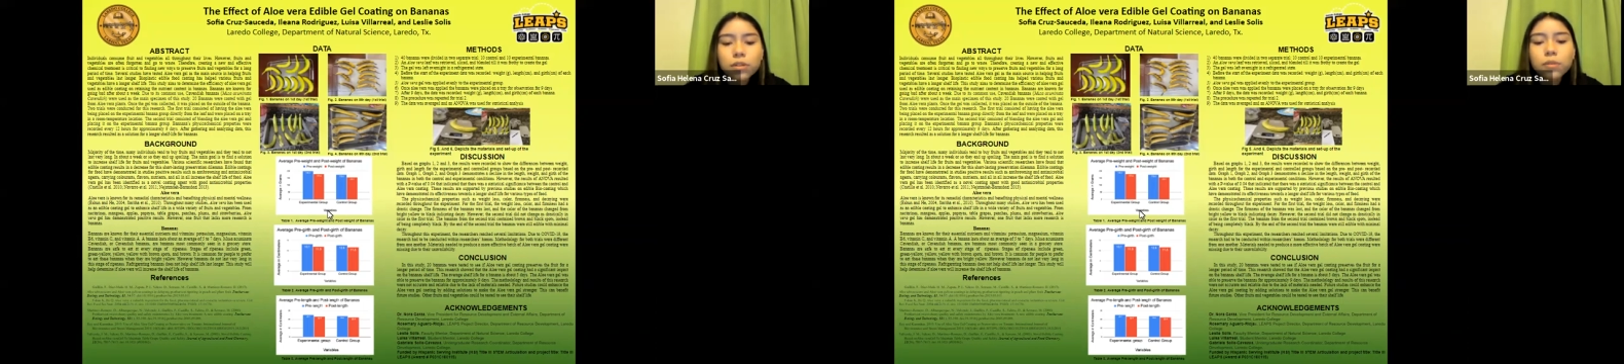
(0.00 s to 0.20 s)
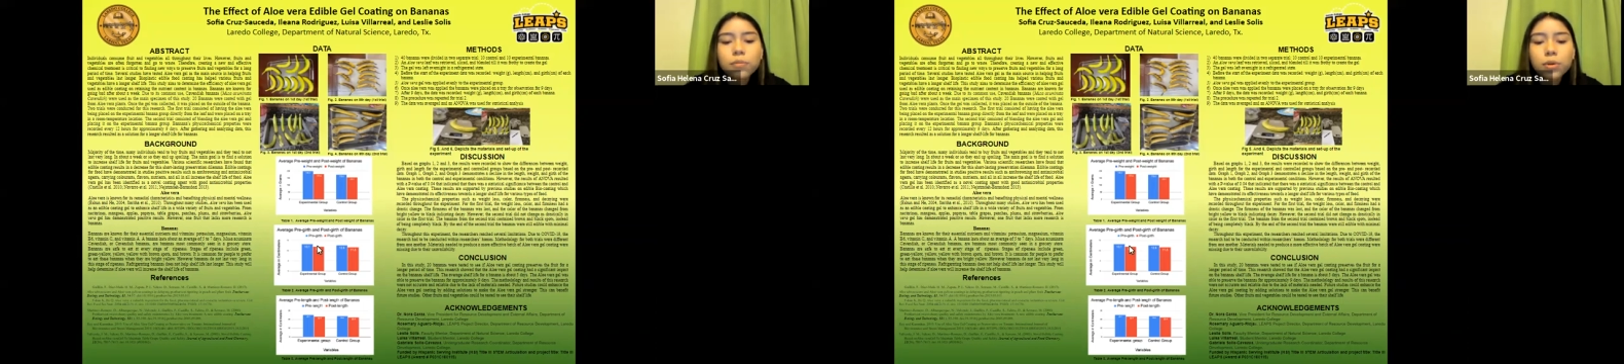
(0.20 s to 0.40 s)

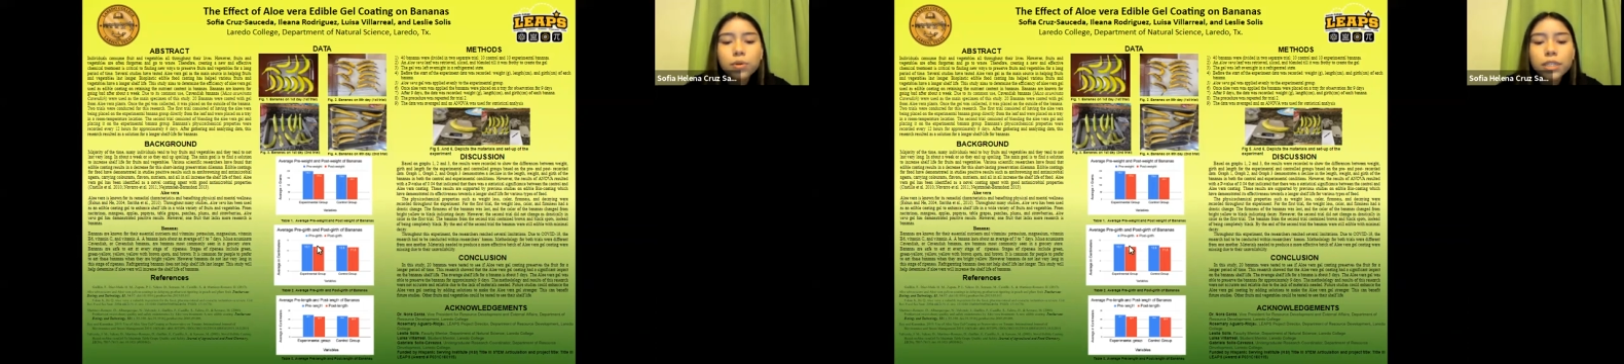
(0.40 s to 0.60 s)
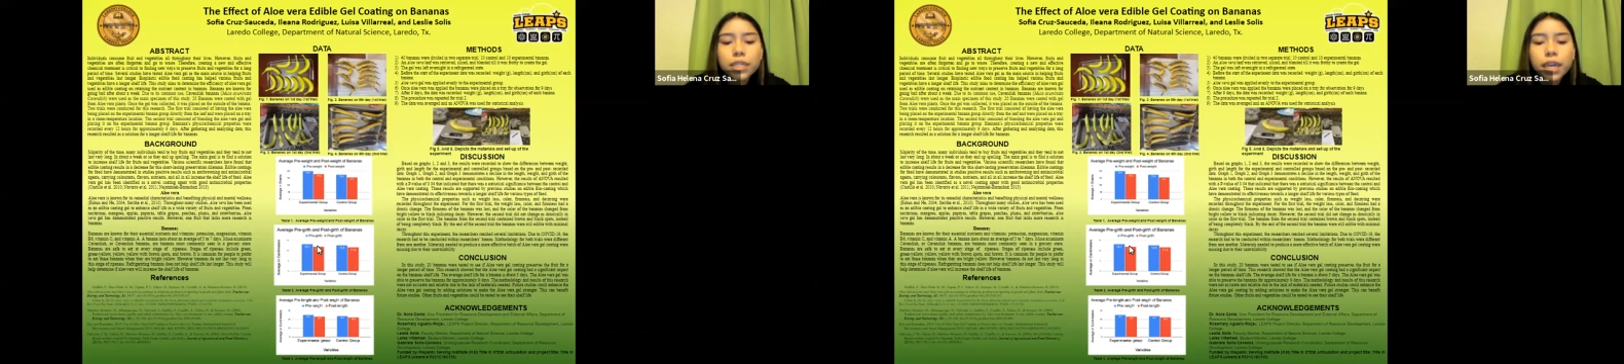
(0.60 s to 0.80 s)
the
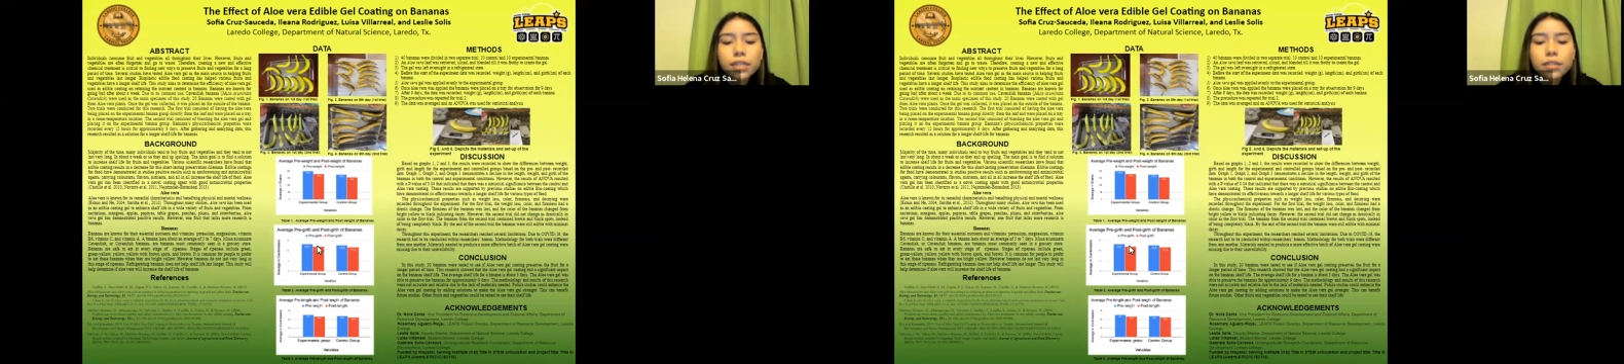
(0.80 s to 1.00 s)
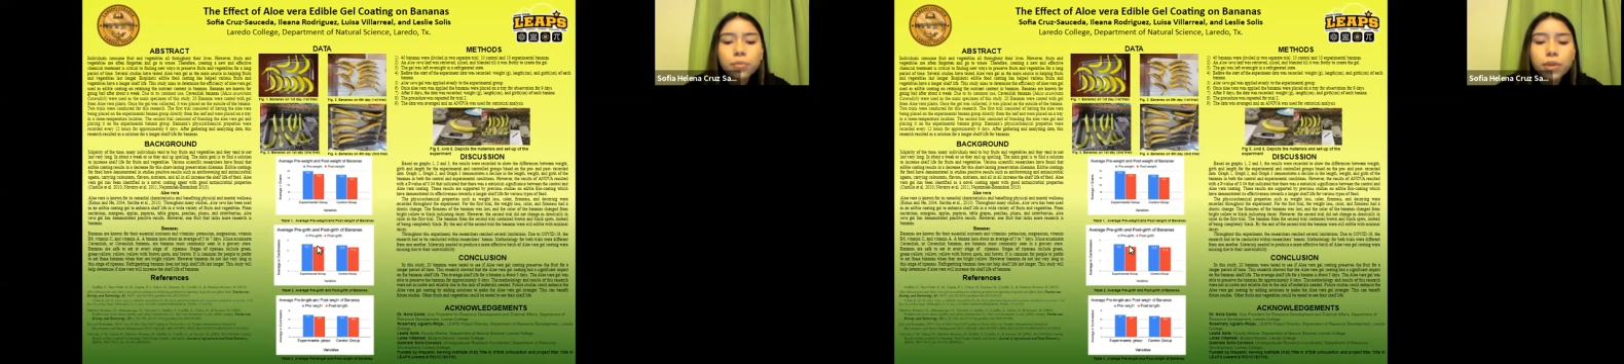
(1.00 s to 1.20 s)
blue
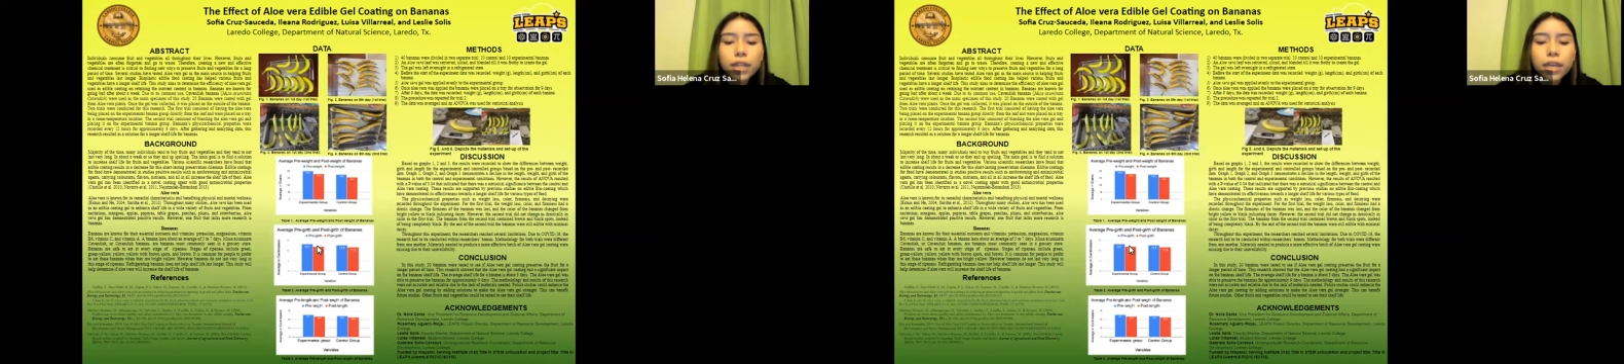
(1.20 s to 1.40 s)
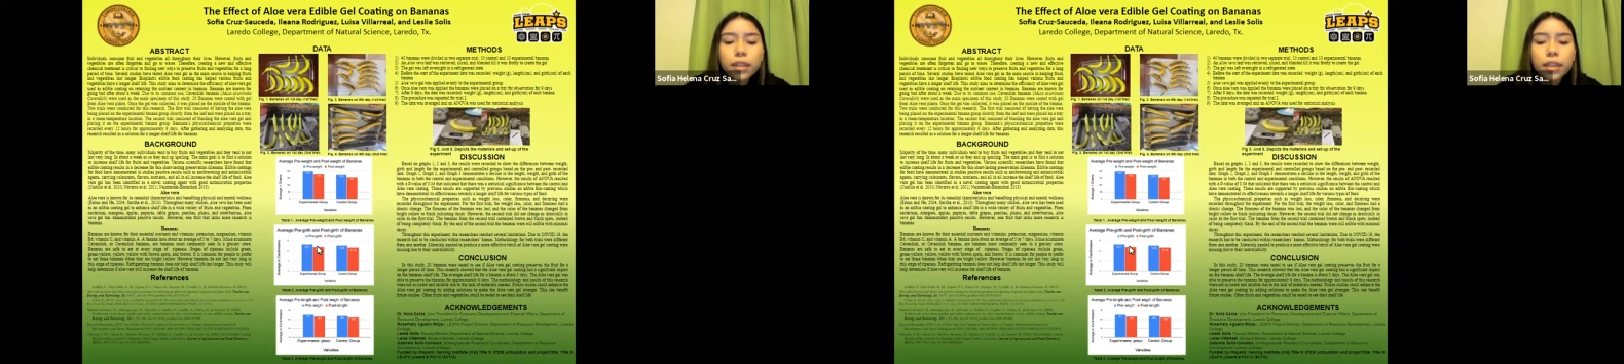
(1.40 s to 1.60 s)
indicates the
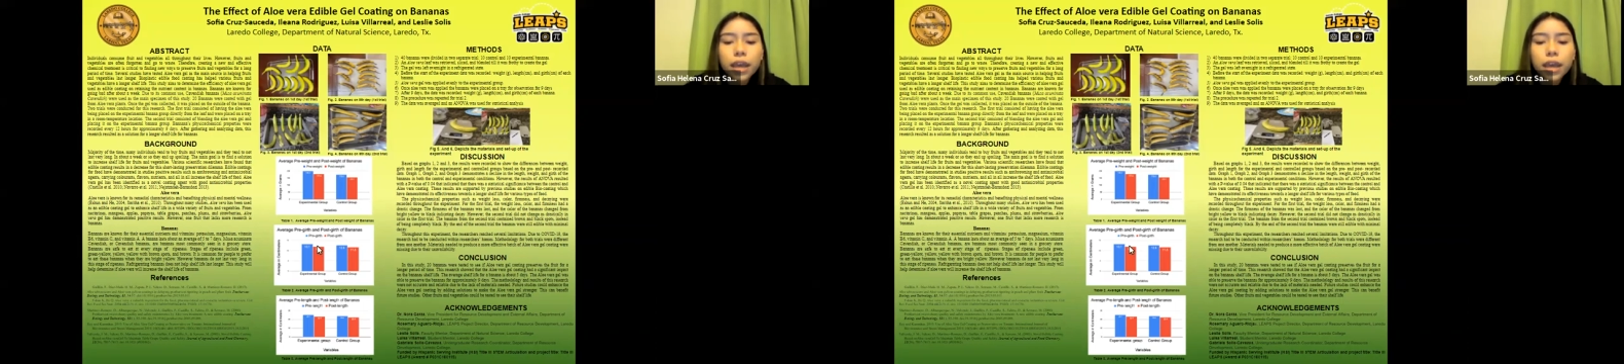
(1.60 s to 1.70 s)
pre-length